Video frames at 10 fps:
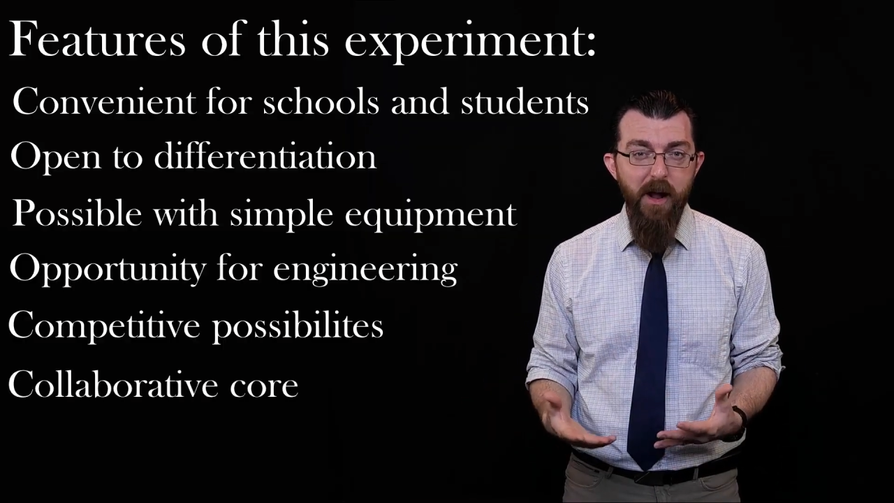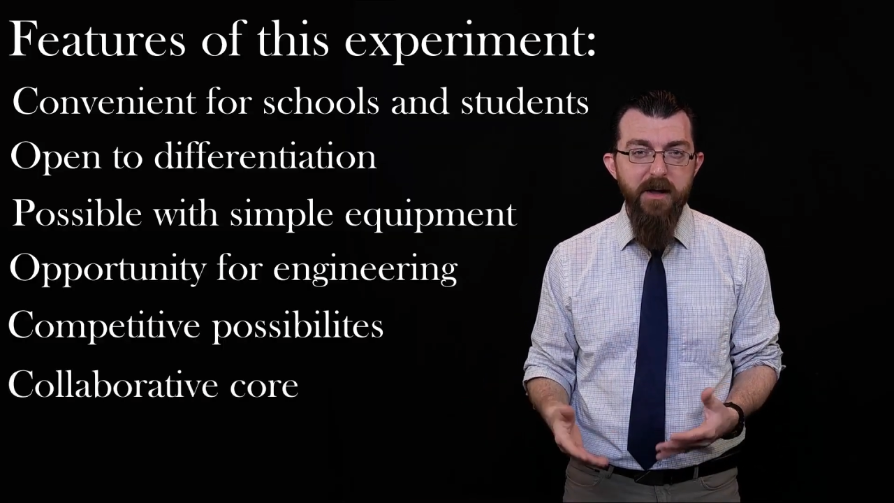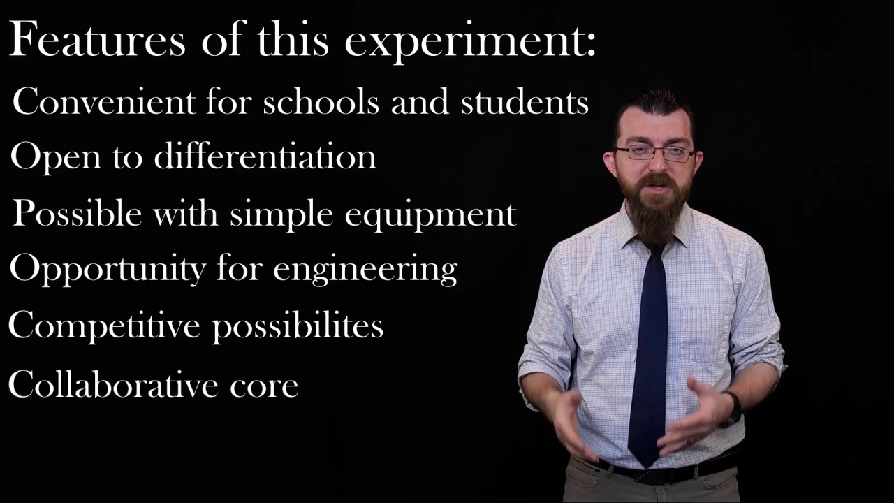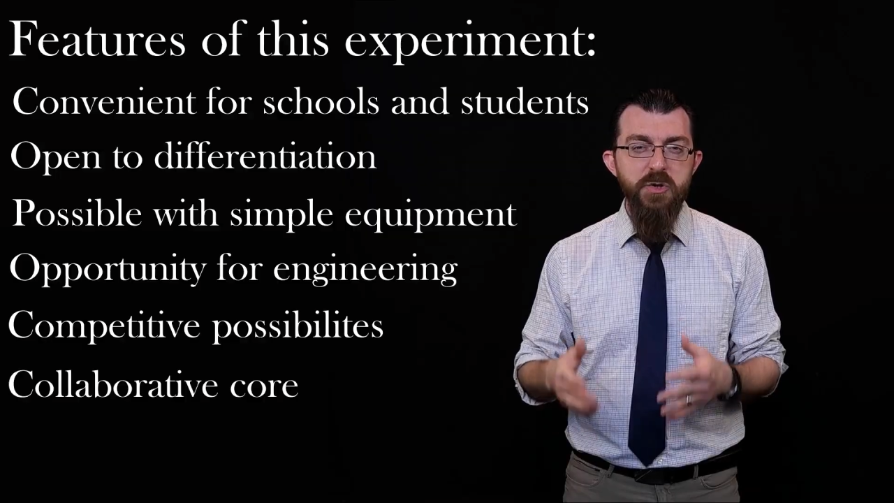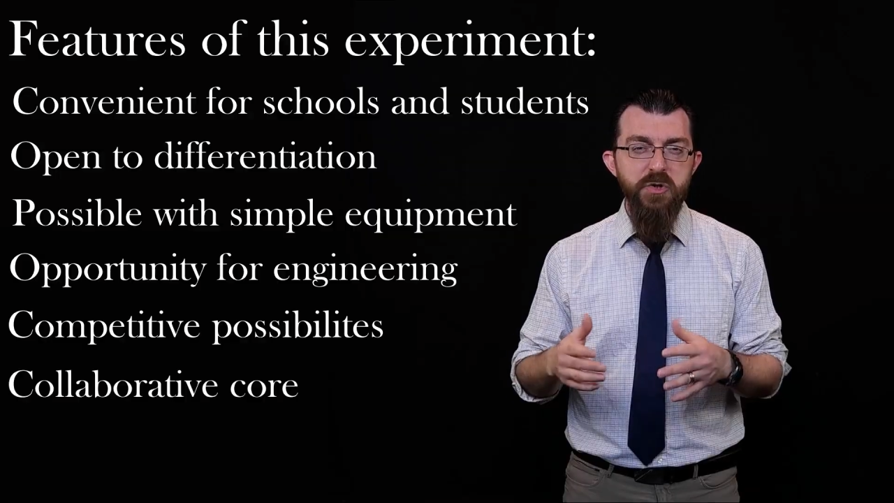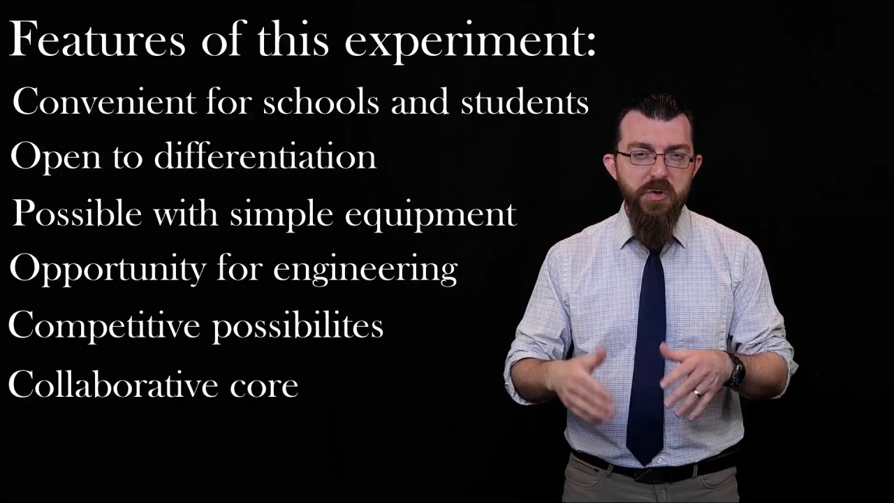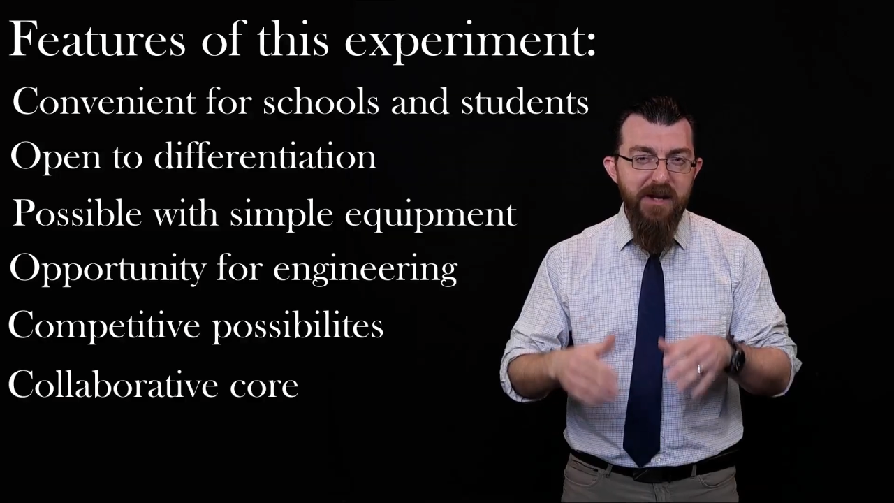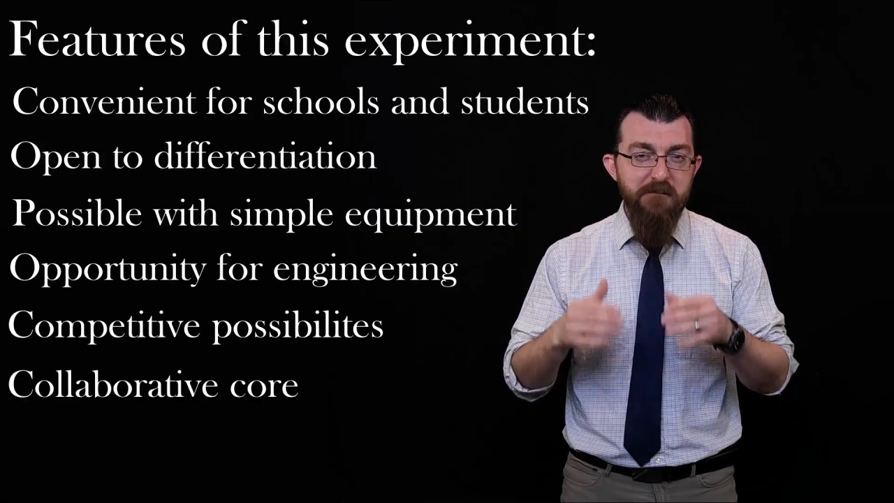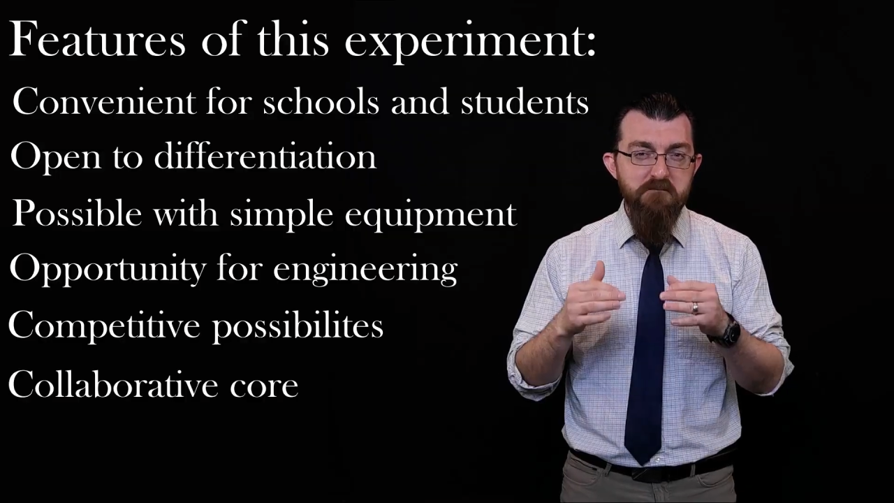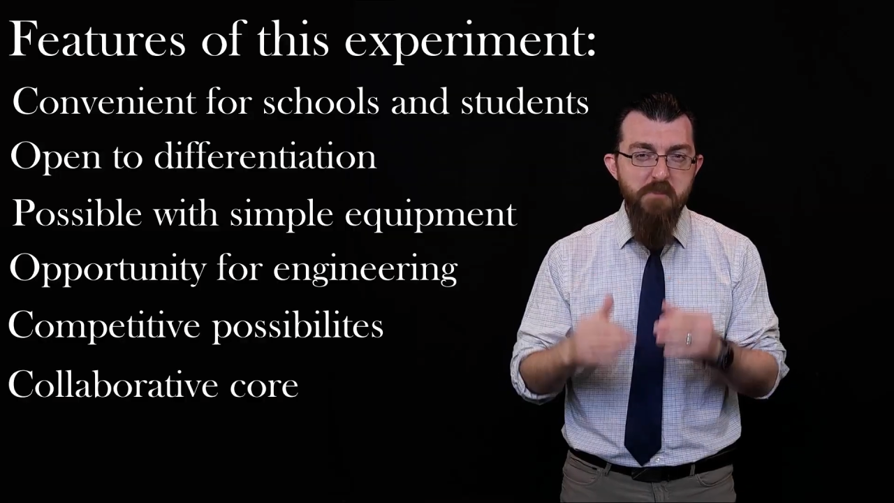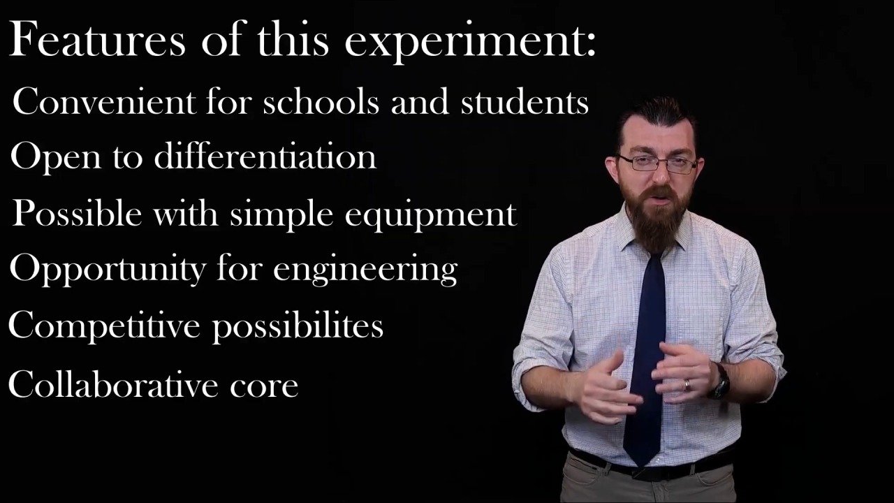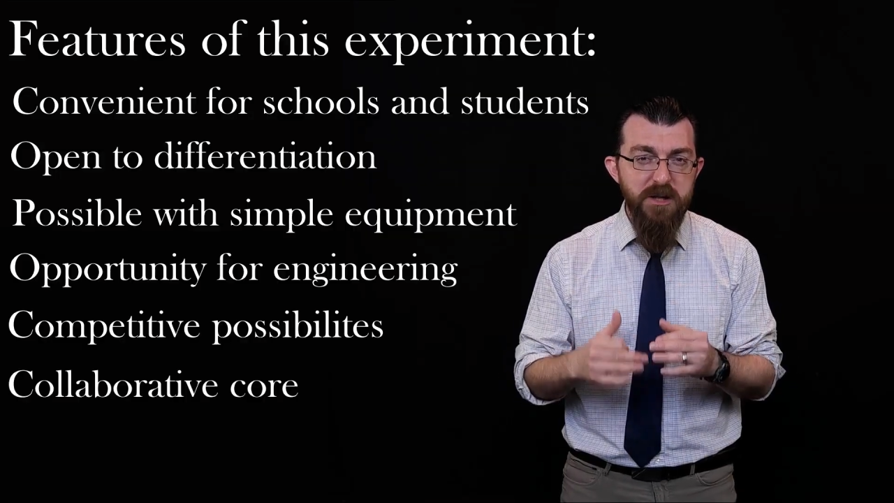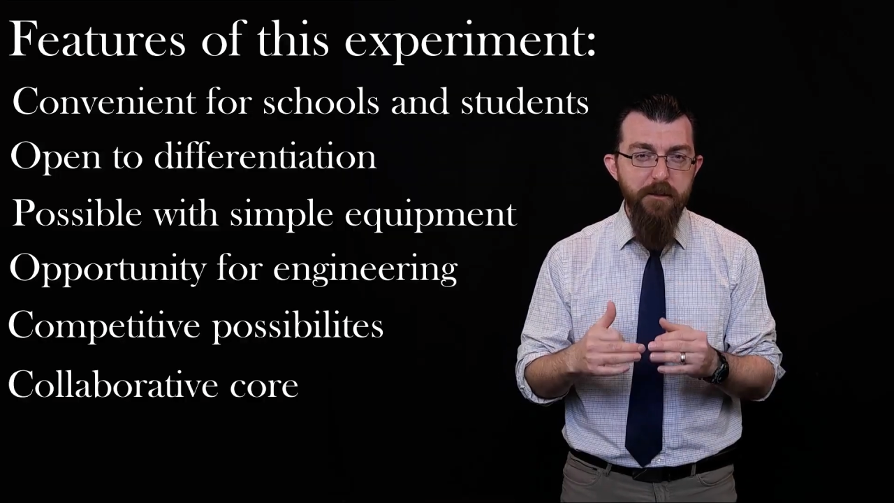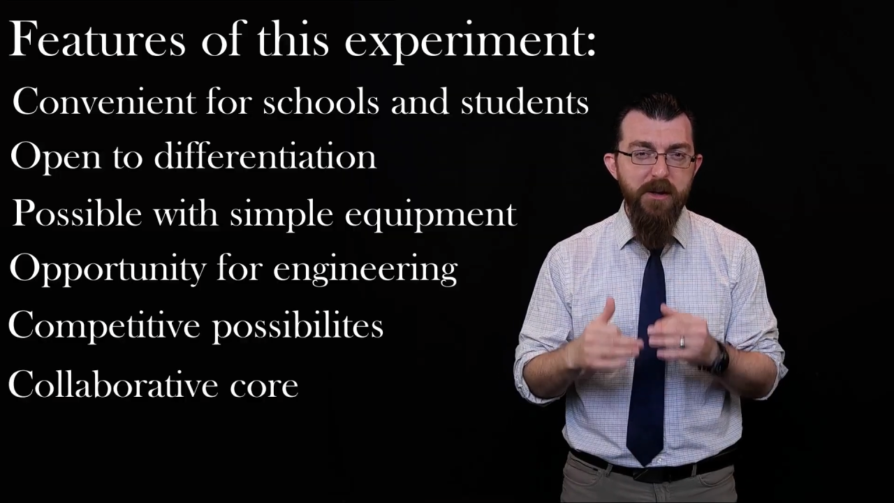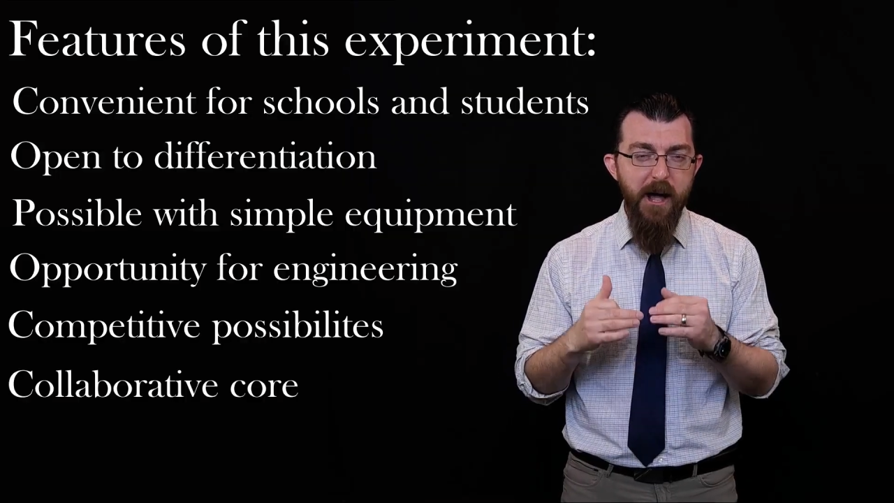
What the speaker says: since you need multiple